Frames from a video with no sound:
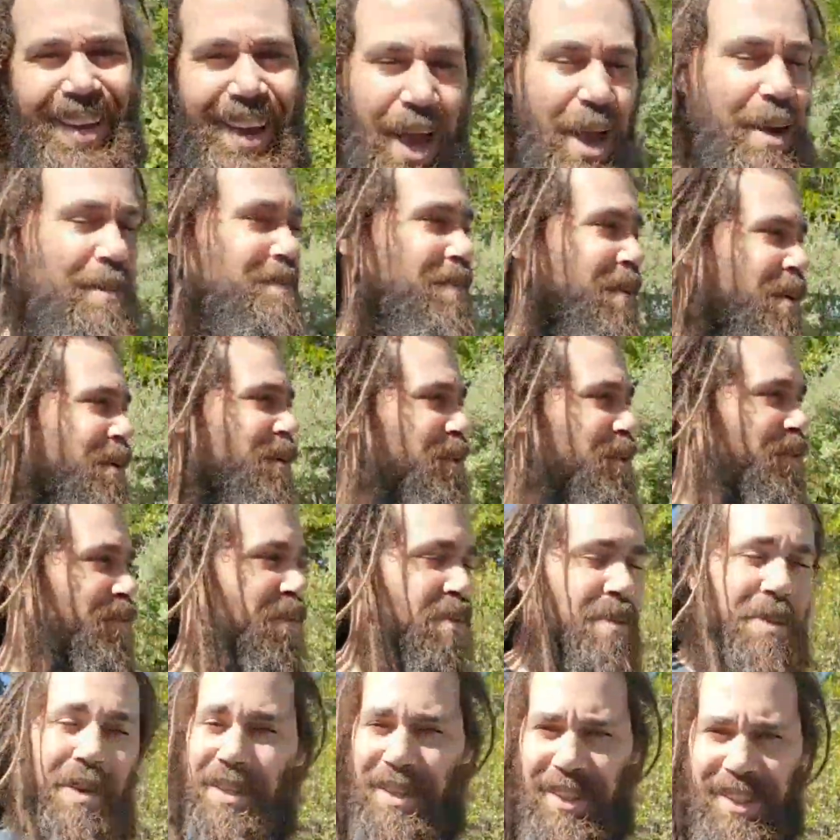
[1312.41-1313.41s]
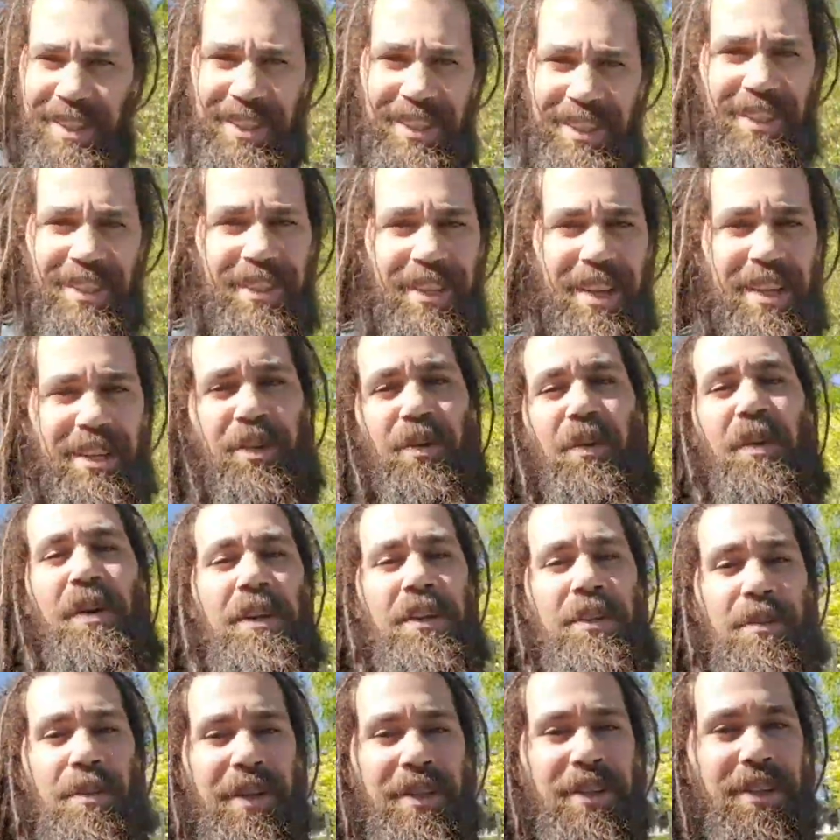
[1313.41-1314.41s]
I post for businesses as
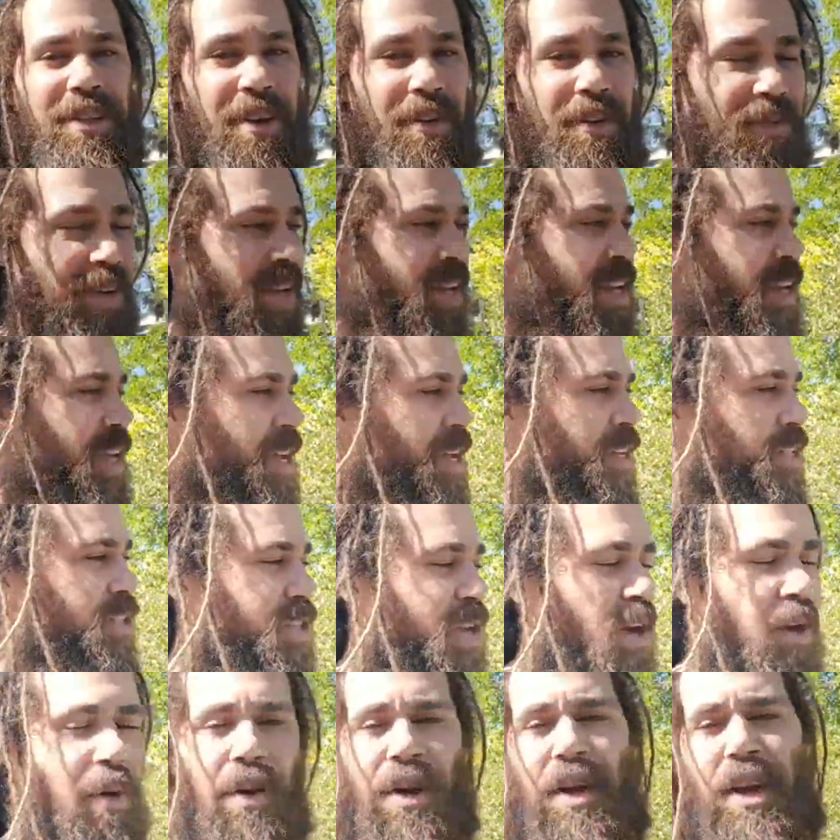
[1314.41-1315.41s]
well as myself. So